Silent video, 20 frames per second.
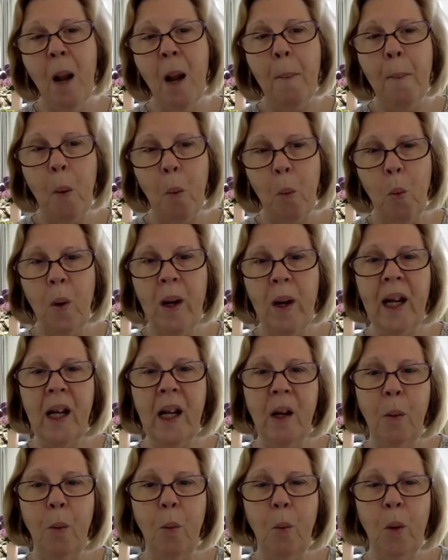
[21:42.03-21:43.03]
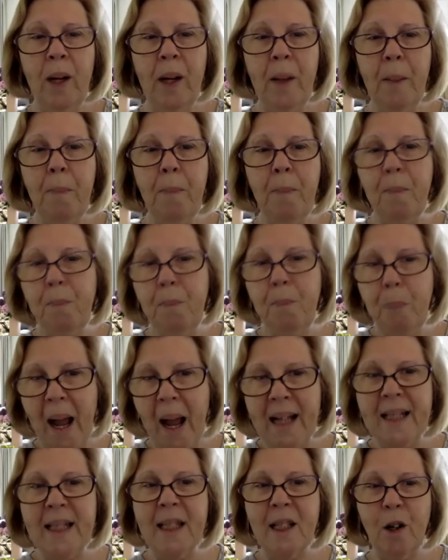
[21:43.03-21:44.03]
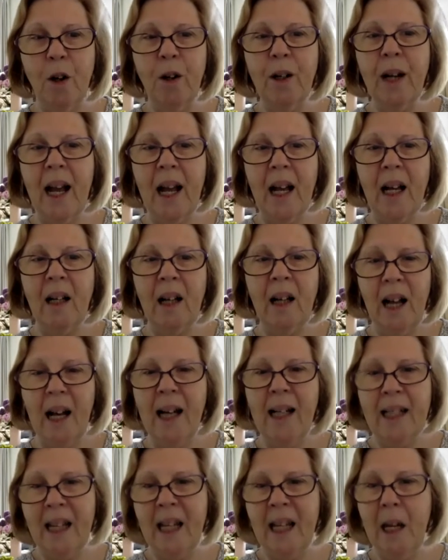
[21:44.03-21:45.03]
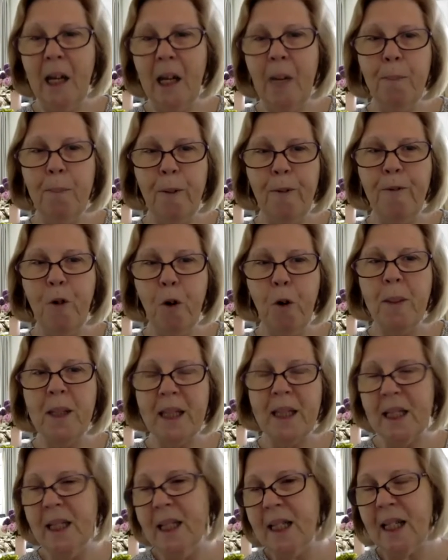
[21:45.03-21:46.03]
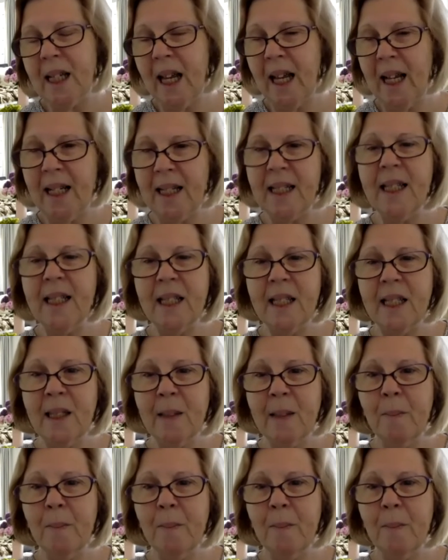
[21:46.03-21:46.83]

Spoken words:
But we base it on our key performance indicators.